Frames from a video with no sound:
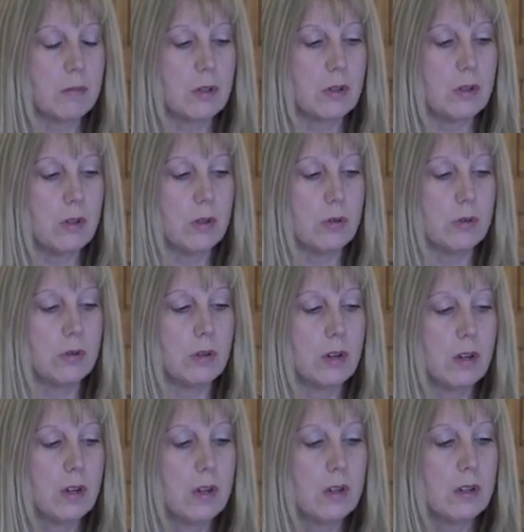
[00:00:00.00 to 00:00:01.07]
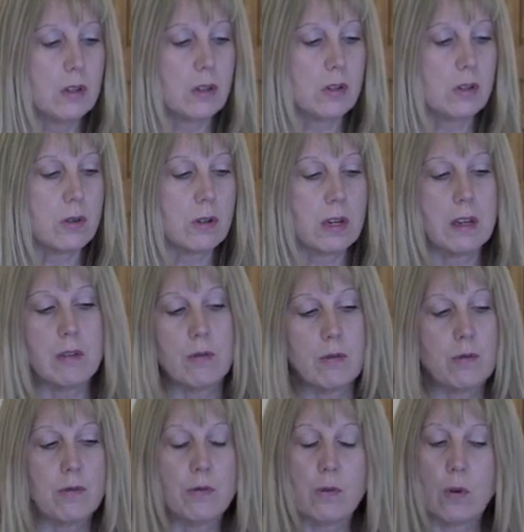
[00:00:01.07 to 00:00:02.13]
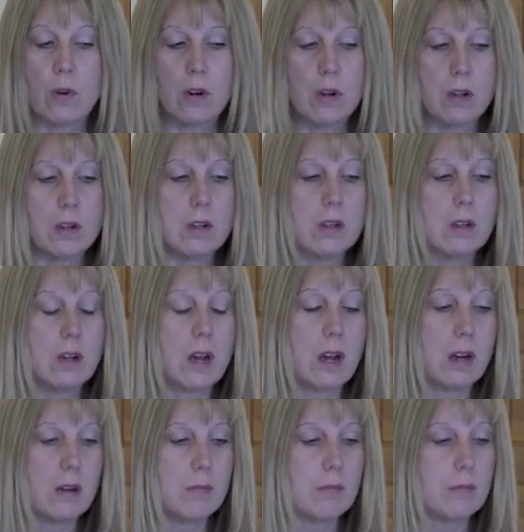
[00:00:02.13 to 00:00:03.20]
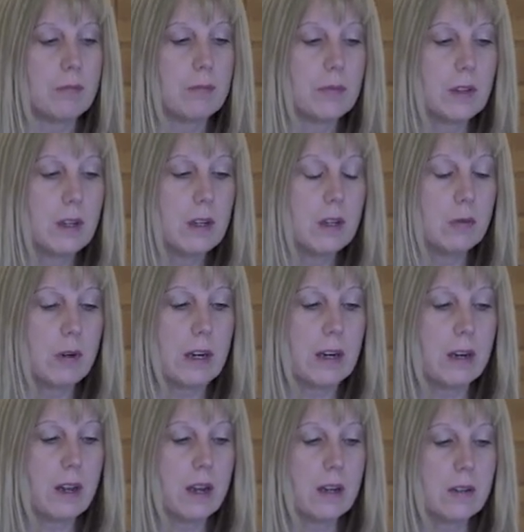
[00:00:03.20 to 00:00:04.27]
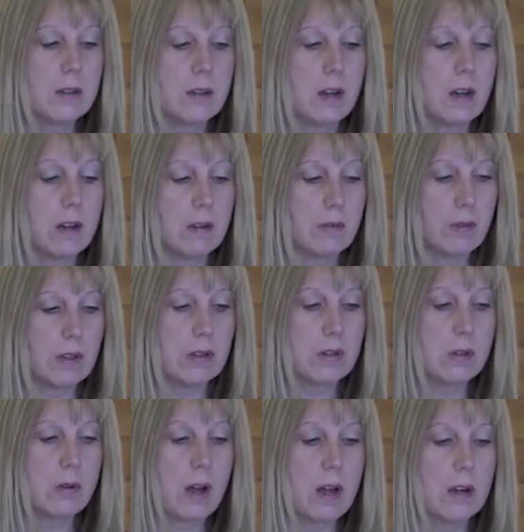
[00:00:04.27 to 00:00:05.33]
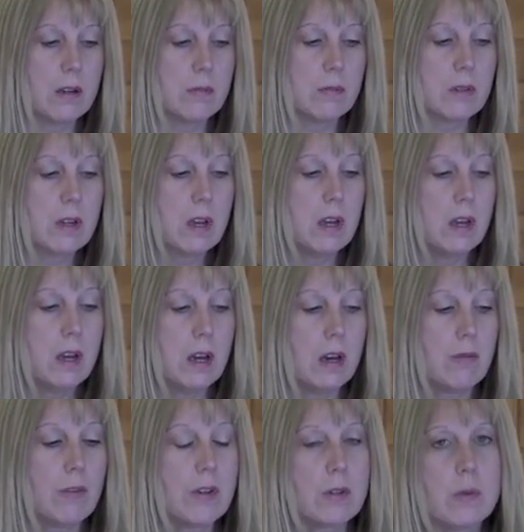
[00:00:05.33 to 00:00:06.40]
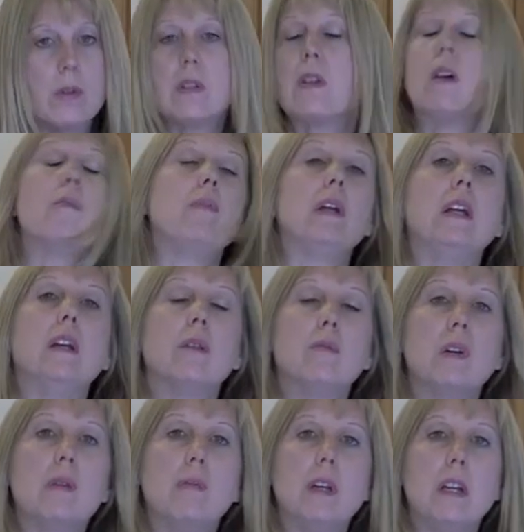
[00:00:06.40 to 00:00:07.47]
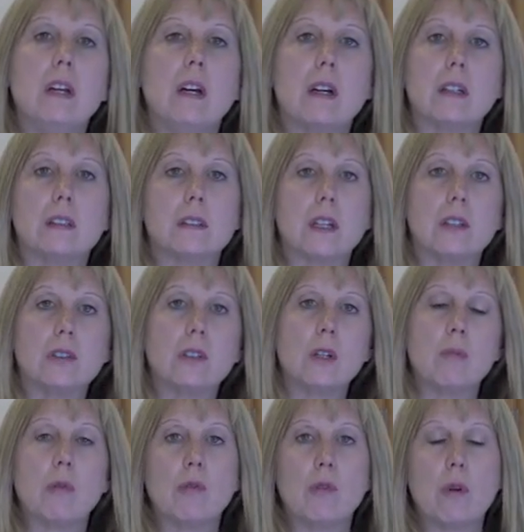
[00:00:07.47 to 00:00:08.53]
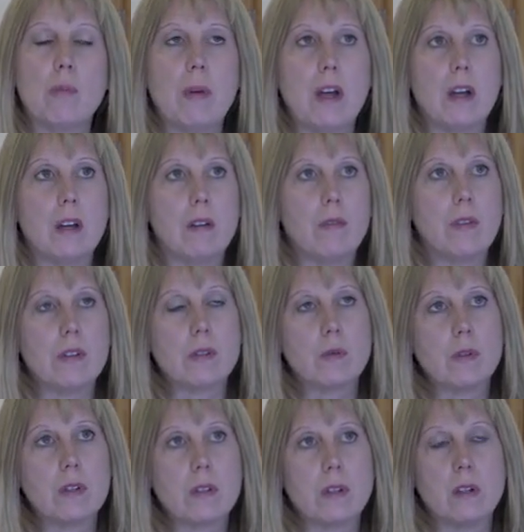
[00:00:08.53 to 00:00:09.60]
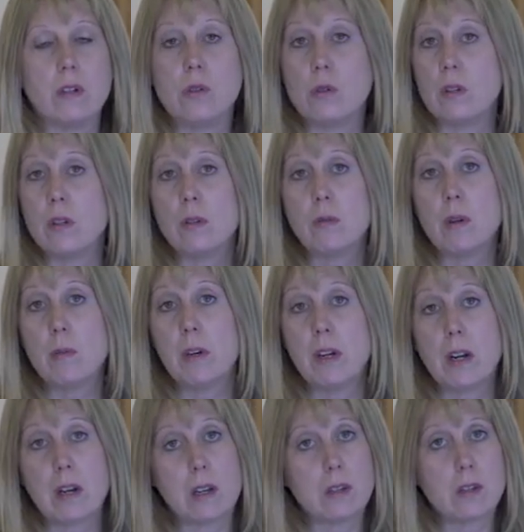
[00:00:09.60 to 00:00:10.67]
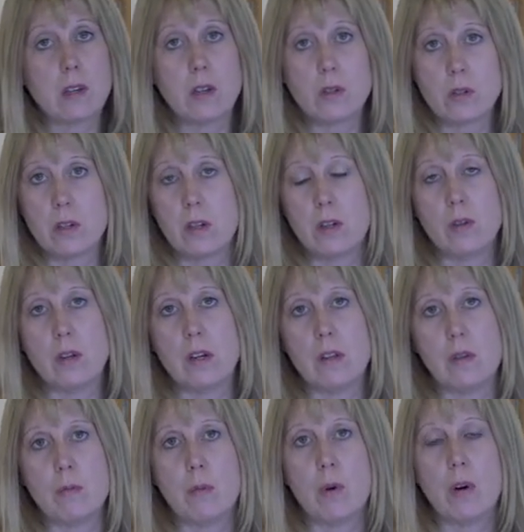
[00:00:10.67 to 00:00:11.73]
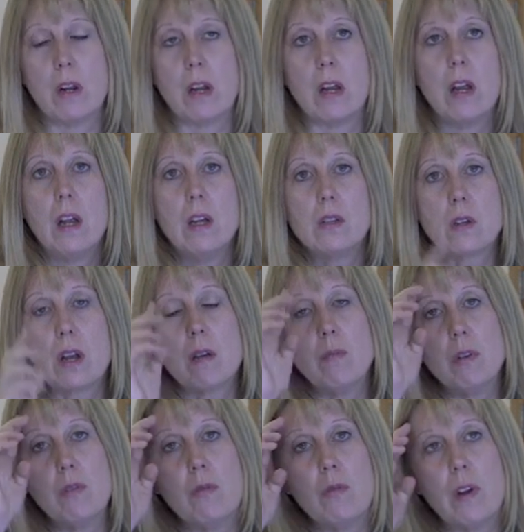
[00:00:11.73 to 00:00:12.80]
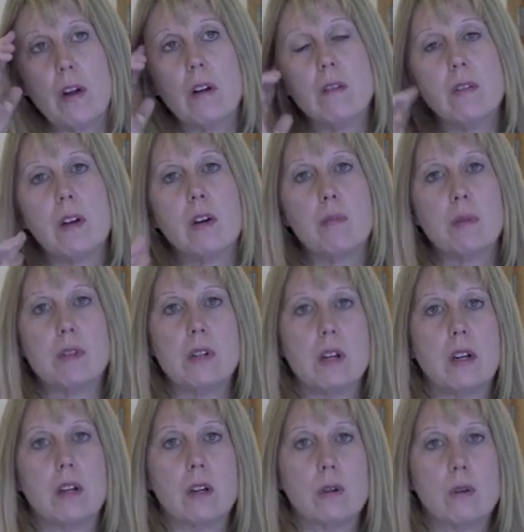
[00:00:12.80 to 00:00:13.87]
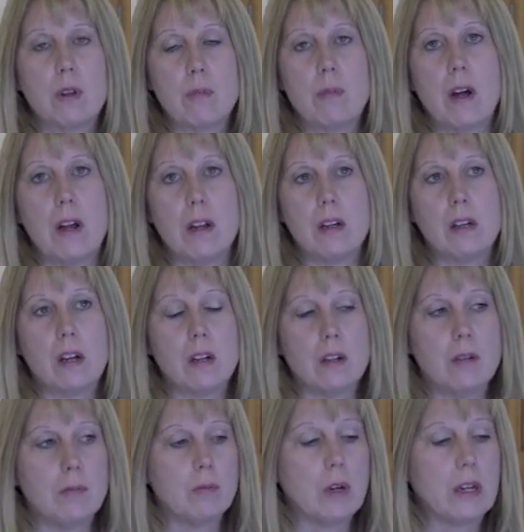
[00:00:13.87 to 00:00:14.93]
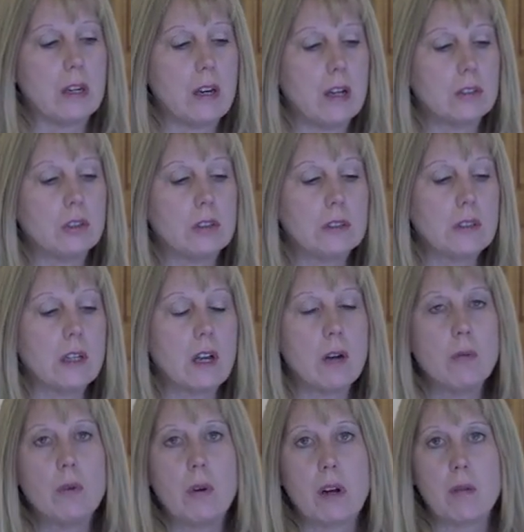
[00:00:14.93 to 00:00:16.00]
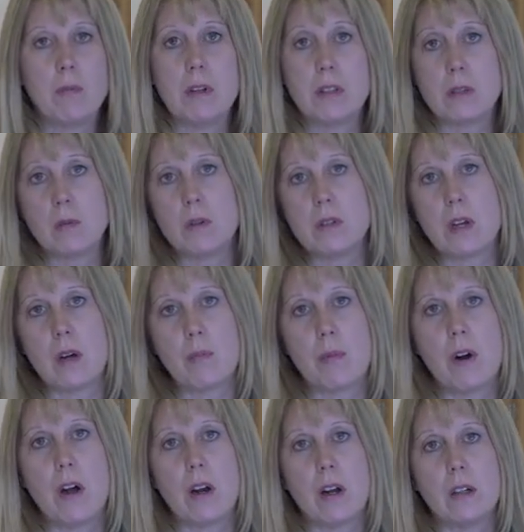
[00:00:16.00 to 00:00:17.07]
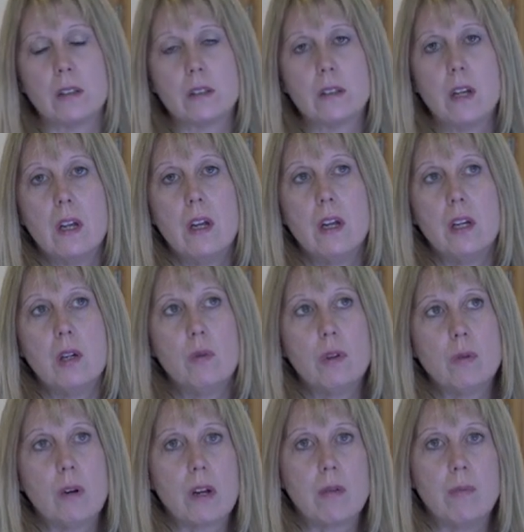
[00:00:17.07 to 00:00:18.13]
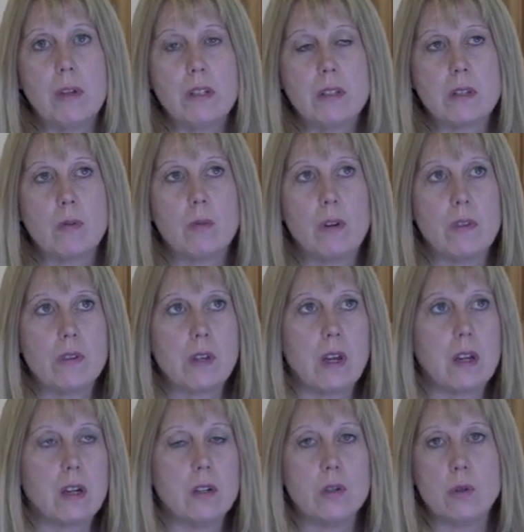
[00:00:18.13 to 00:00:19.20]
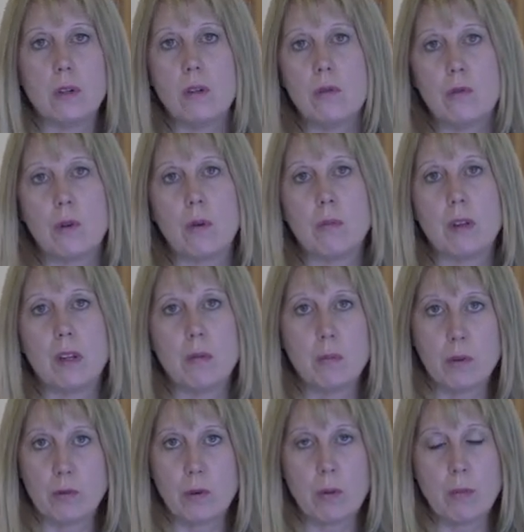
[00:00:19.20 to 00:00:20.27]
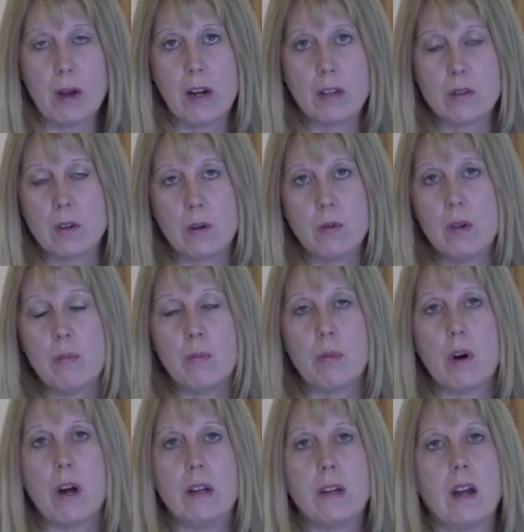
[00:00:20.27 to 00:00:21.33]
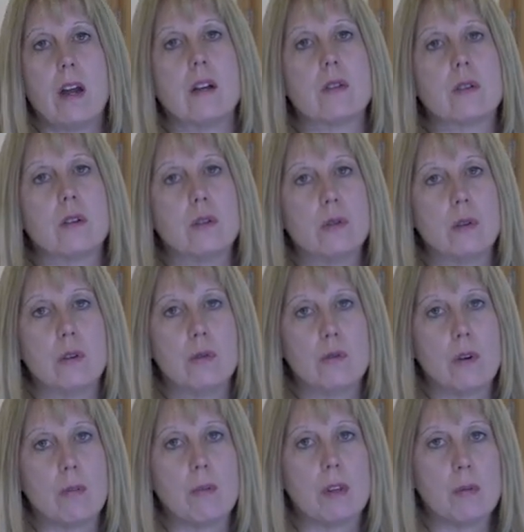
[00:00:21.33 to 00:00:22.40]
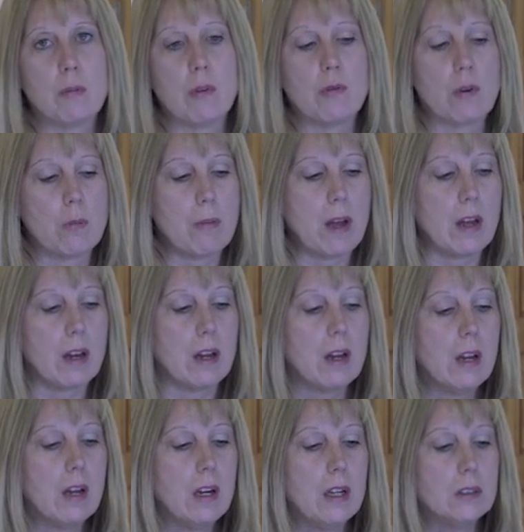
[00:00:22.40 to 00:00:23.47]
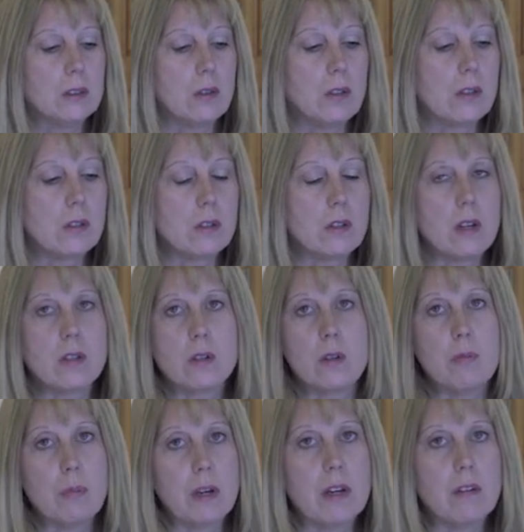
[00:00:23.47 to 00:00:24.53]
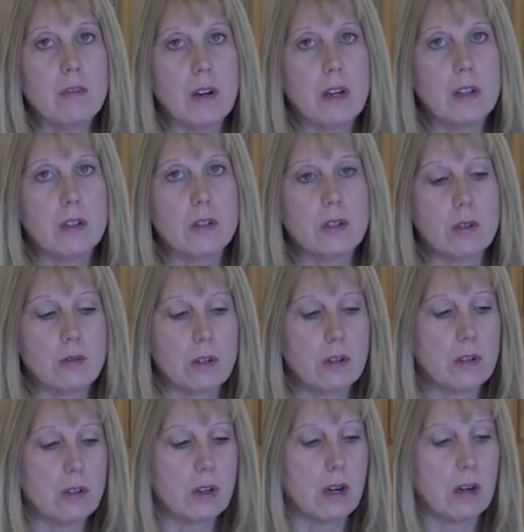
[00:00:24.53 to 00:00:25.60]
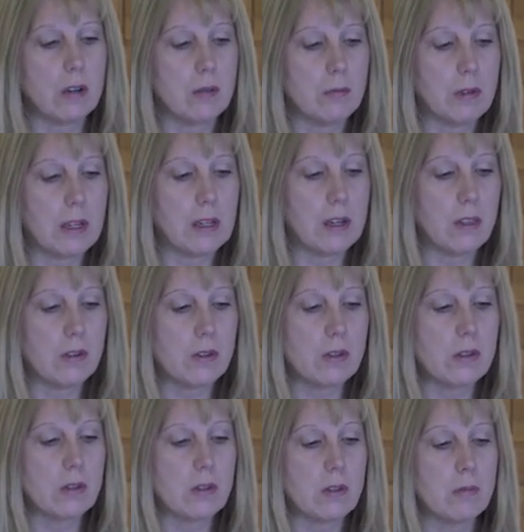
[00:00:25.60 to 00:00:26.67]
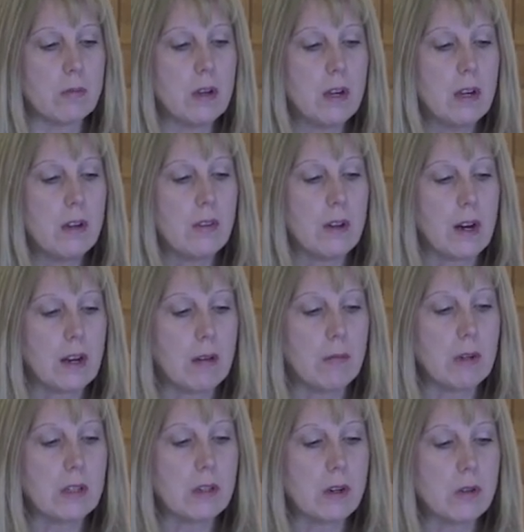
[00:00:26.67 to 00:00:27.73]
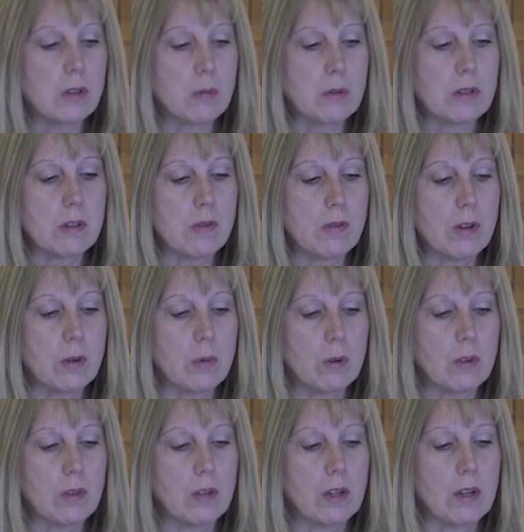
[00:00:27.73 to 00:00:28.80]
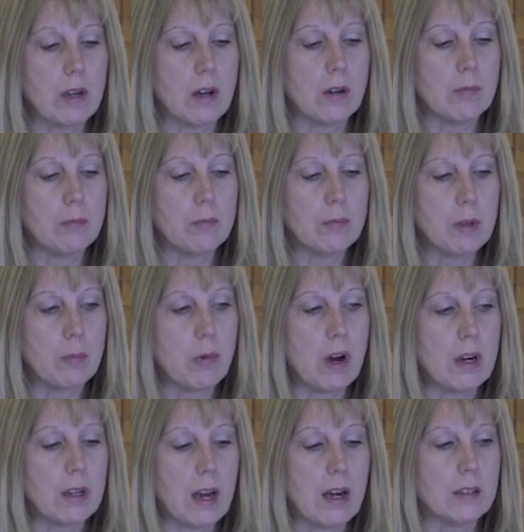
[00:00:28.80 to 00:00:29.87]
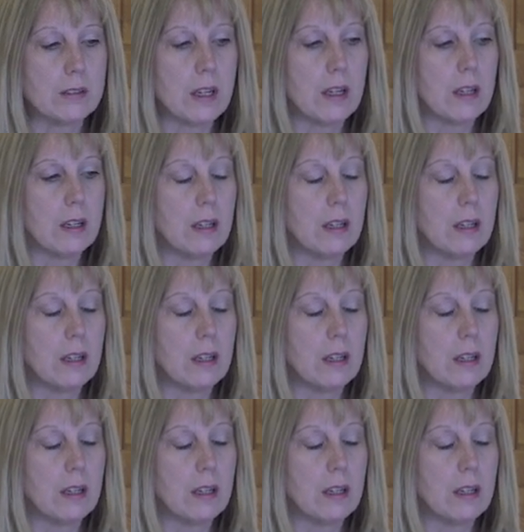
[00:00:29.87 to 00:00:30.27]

to noon. So she'll get 4 reconnects of these 2 items. If this was a PM remedy, I could schedule it before bed. If this was an adrenal remedy, I could schedule it in the morning. So I can be very, very particular with my Reconnects, just like I would recommend someone take products. You wouldn't recommend someone take an adrenal formula before bed, so I wouldn't broadcast an adrenal formula before bed. So this is also a big advantage over any other system, that I can be so specific with the broadcast.